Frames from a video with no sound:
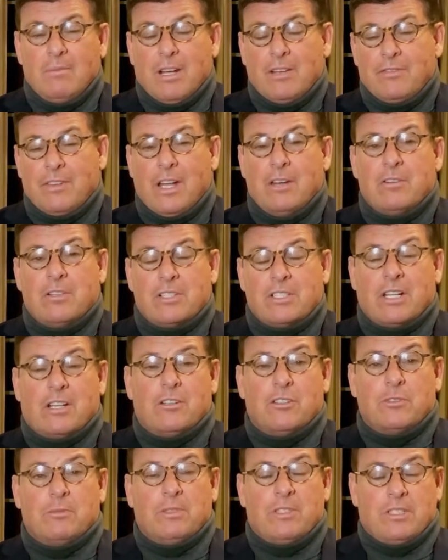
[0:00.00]
My favorite's
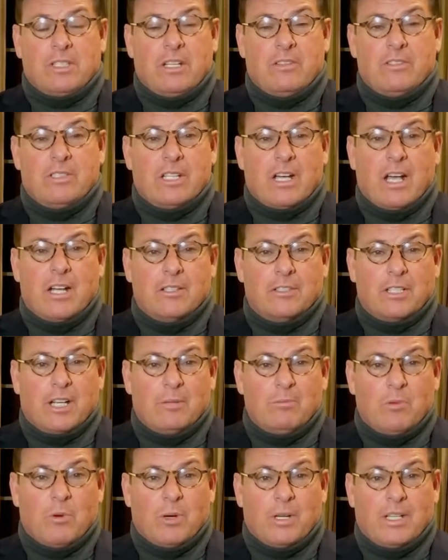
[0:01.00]
Aerosmith. Steven Tyler
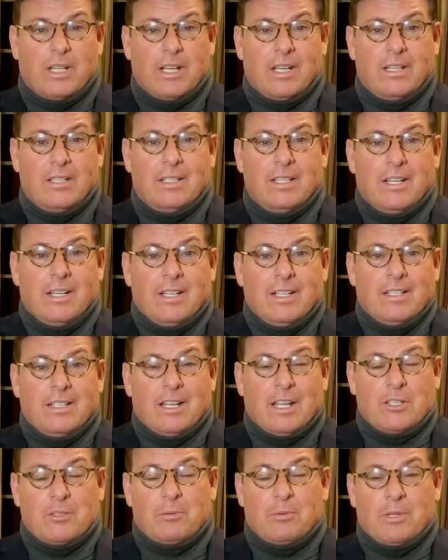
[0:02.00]
got born again.
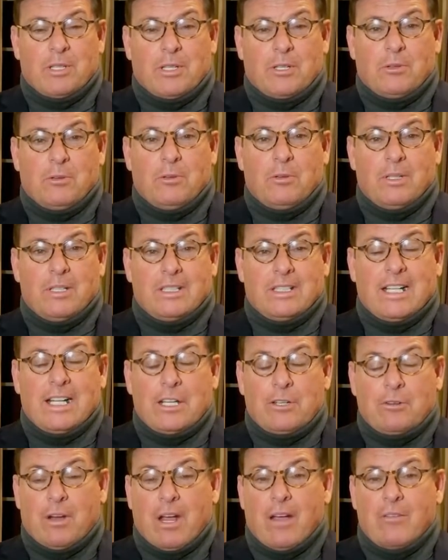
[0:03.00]
That's pretty cool. And
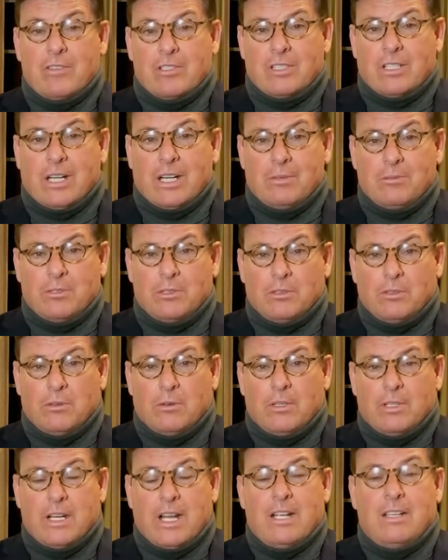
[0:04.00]
Lenny Kravitz led him to the
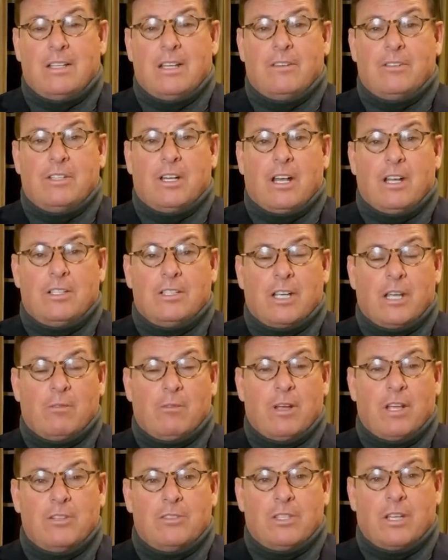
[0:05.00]
Lord. Now you have Kanye
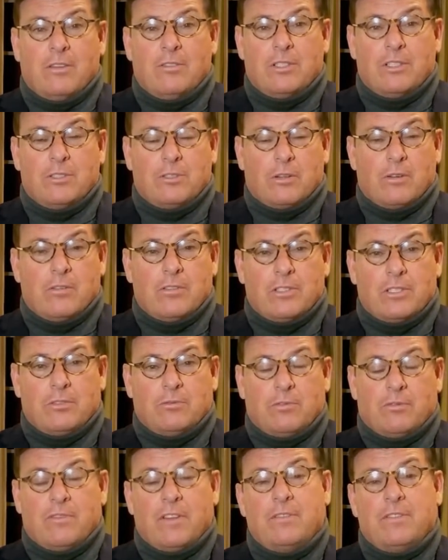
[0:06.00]
West having
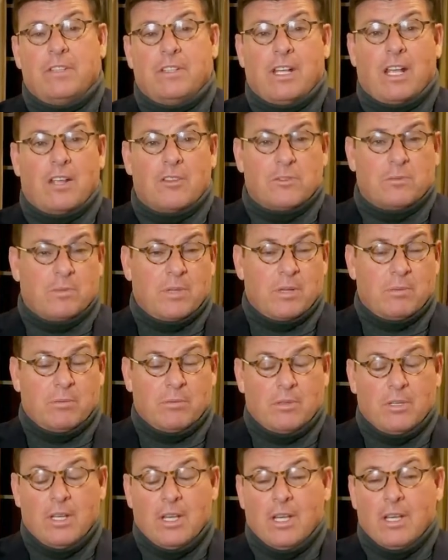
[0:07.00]
services with 50,000
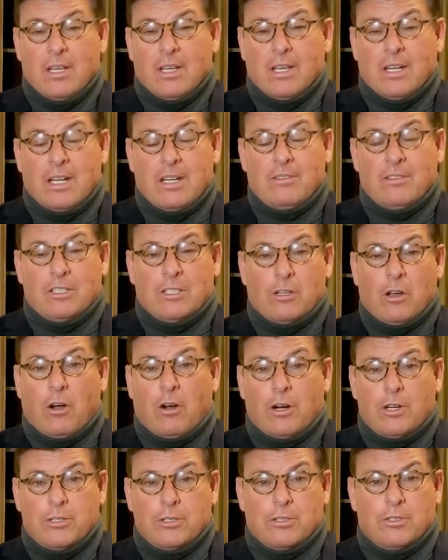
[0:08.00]
people and even
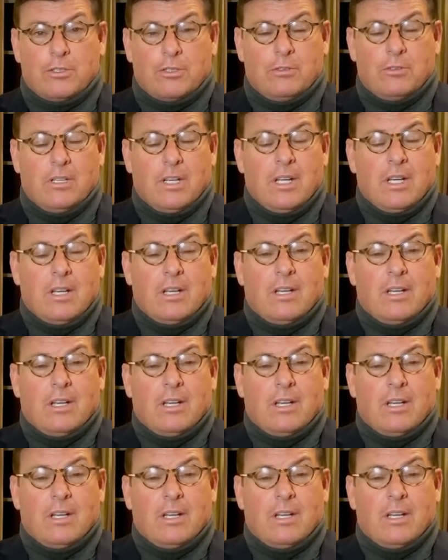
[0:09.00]
larger. So